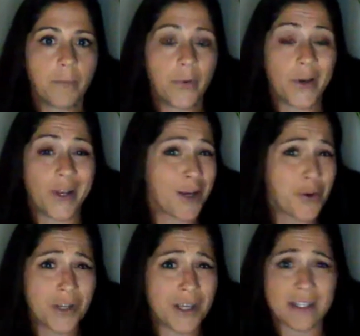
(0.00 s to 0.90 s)
but
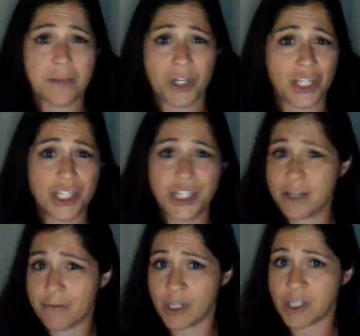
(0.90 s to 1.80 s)
equity is a much
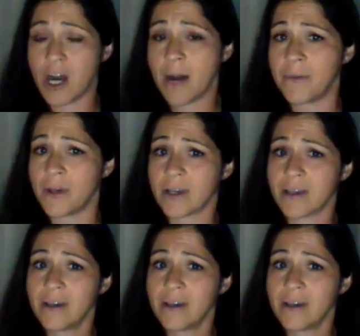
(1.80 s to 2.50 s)
different topic.